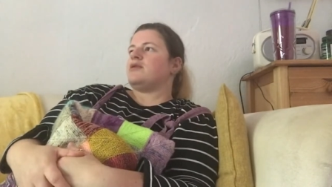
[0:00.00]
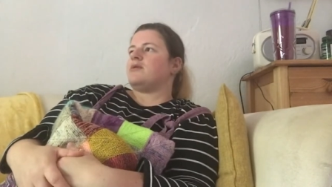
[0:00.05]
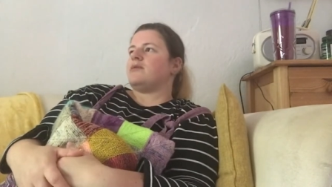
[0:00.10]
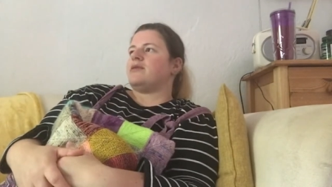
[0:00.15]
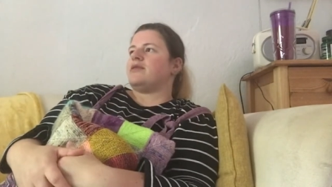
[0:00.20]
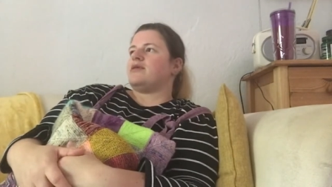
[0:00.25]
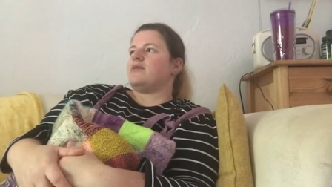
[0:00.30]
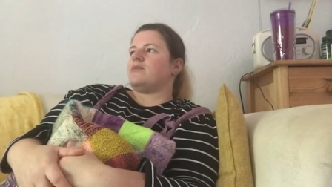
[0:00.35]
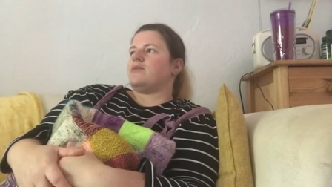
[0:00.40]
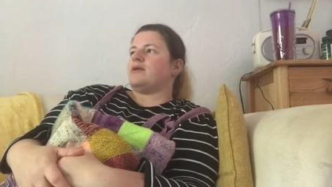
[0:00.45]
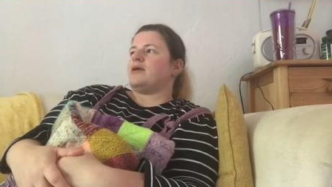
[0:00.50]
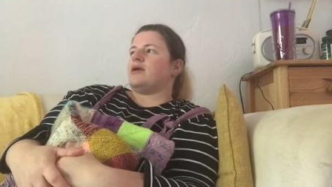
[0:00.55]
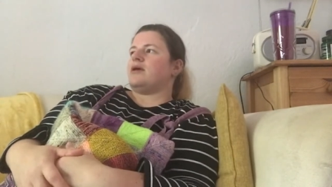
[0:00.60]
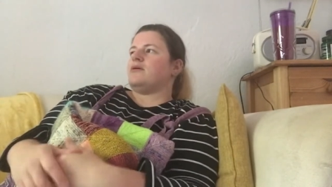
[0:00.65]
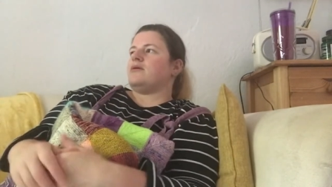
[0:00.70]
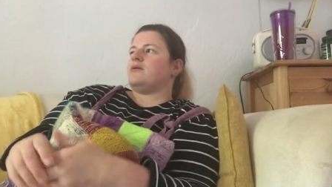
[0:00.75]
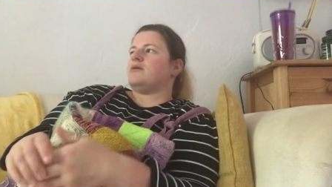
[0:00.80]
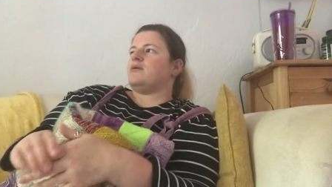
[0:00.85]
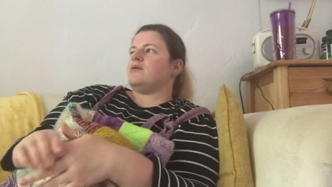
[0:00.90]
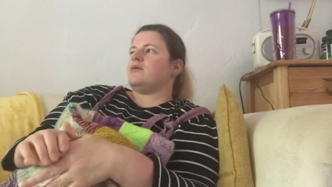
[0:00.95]
So, we,
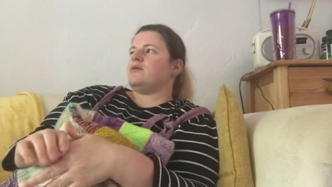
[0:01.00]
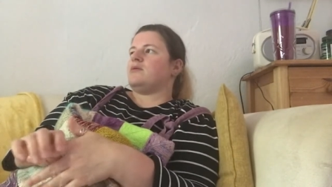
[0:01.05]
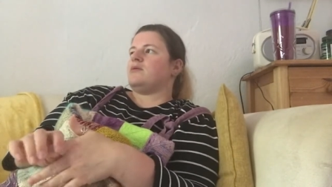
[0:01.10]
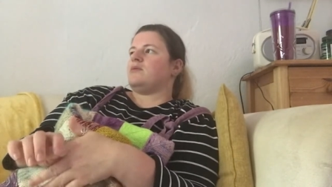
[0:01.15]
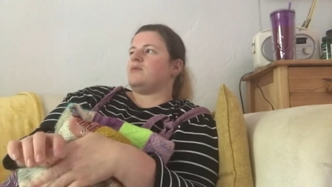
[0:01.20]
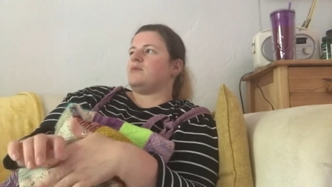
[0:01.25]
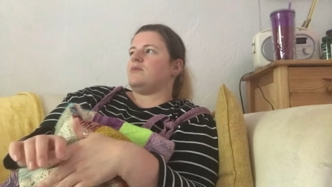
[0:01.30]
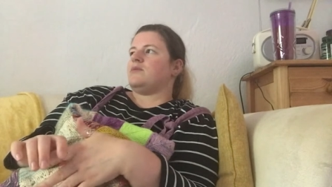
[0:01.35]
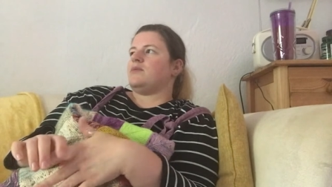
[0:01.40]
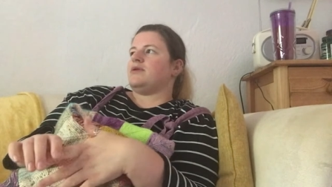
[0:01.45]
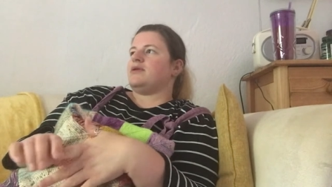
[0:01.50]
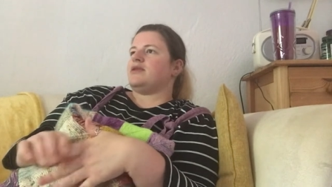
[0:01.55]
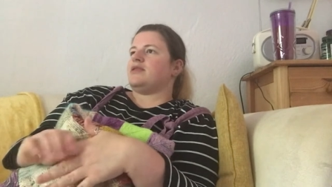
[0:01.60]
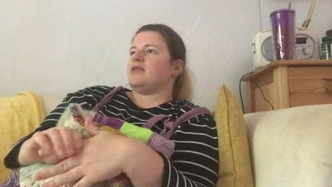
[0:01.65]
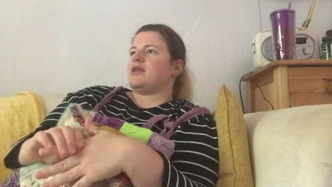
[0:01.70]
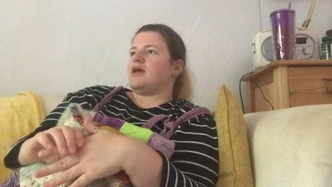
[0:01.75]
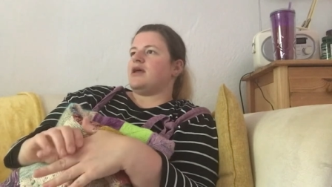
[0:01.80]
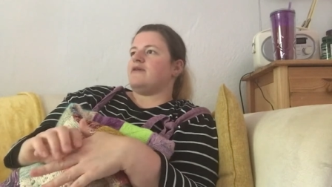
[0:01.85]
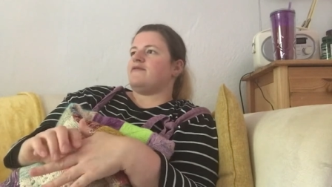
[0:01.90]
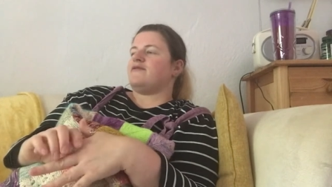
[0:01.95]
yeah, we
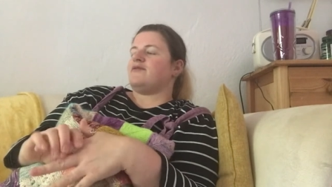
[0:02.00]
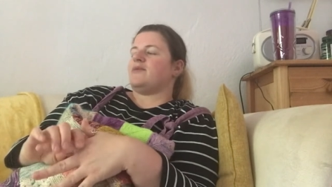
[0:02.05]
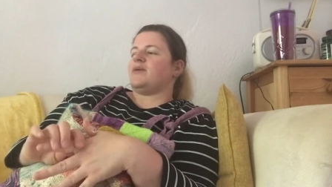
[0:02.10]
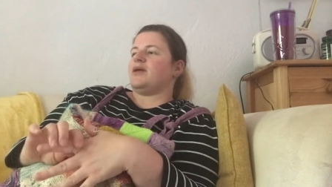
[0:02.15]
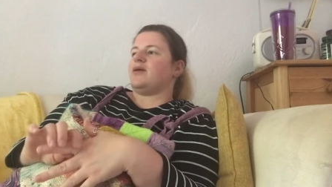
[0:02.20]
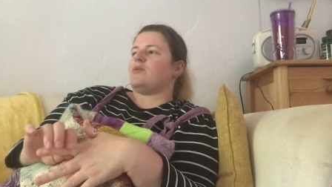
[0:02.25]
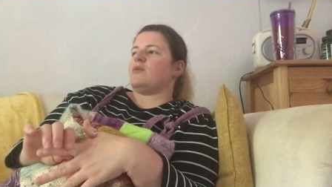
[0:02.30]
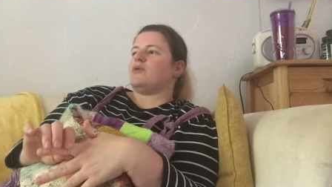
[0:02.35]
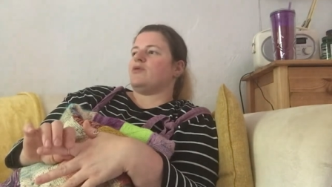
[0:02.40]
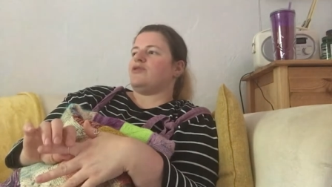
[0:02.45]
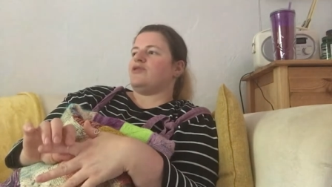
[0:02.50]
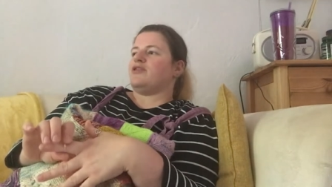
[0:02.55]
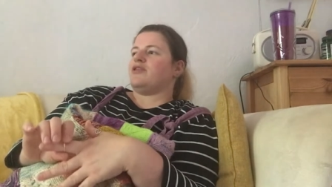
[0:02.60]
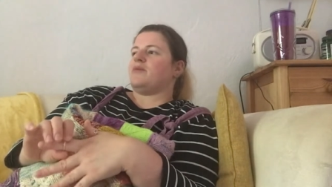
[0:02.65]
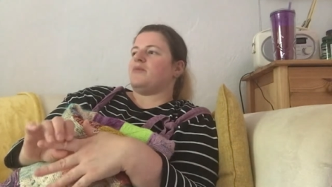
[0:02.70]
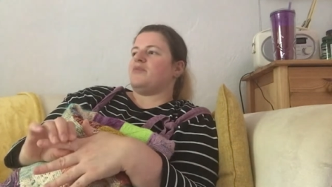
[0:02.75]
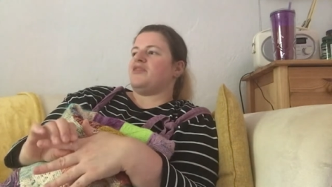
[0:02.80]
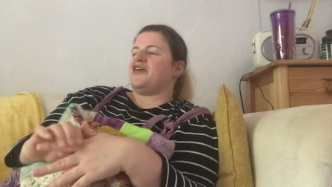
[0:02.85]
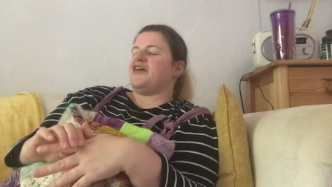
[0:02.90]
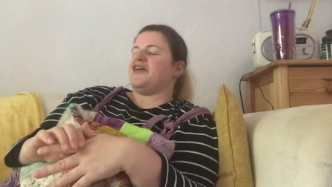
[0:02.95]
did that every week, watch
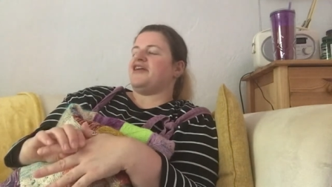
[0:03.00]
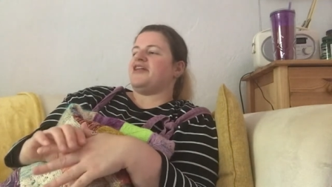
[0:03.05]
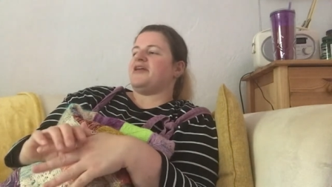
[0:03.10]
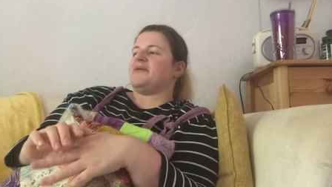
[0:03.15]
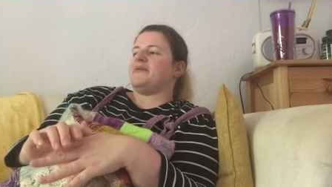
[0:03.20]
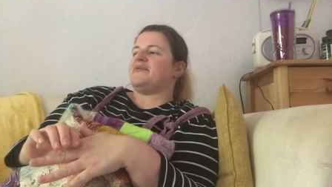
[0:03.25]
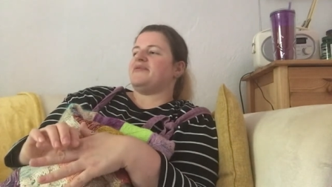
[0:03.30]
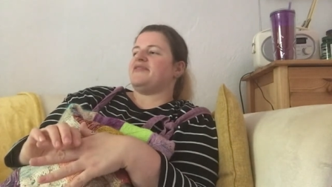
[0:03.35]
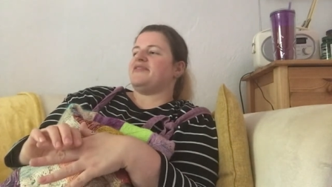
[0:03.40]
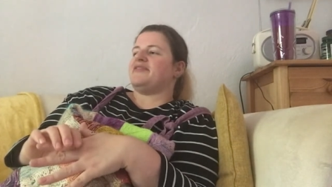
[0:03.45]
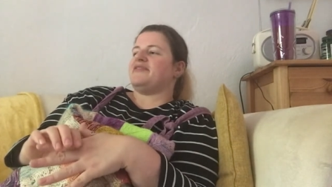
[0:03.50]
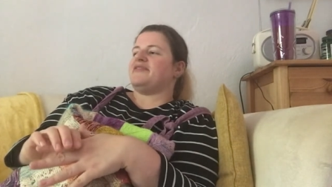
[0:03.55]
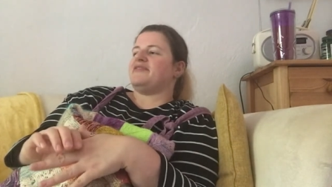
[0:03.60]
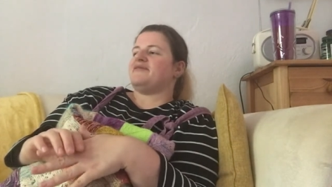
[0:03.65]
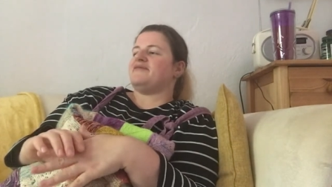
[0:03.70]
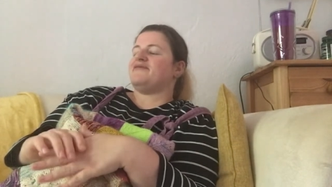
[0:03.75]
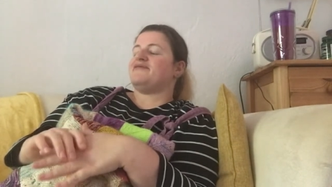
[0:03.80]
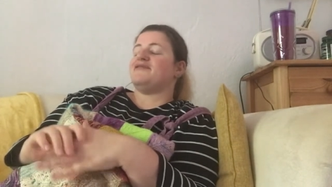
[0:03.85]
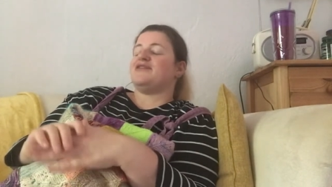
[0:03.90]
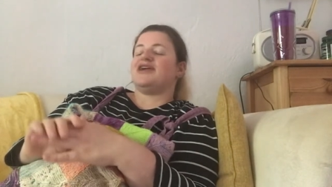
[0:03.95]
something, and it was
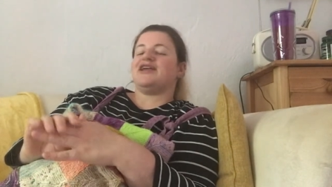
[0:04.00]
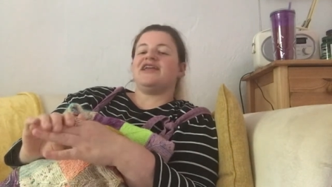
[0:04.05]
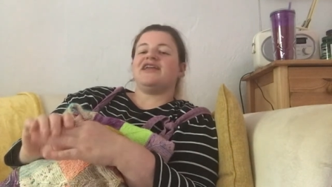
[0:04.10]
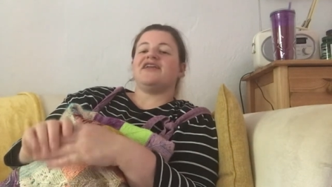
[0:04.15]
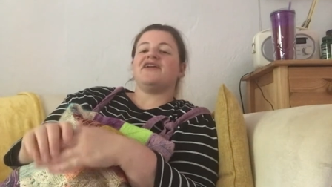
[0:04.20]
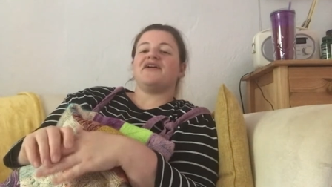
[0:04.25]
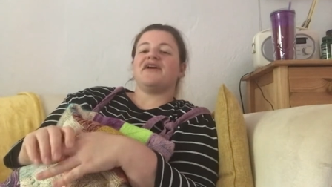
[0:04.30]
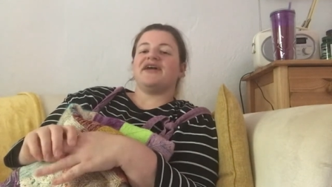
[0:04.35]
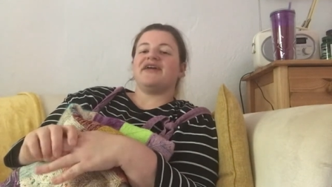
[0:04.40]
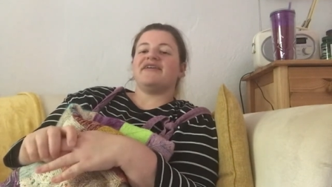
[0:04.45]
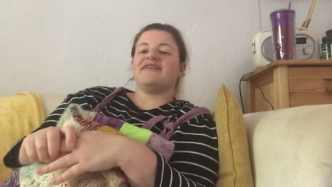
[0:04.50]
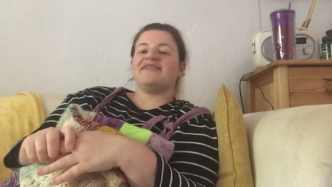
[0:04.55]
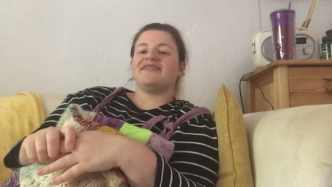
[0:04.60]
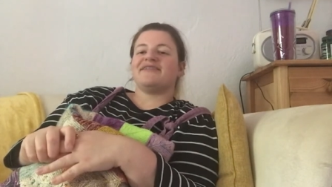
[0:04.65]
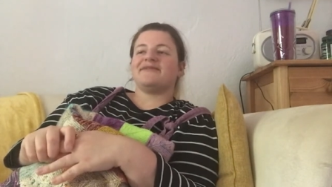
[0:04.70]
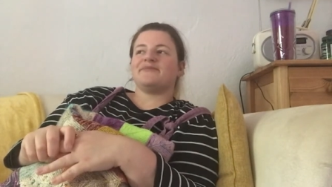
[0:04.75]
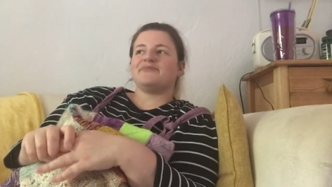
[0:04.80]
really nice.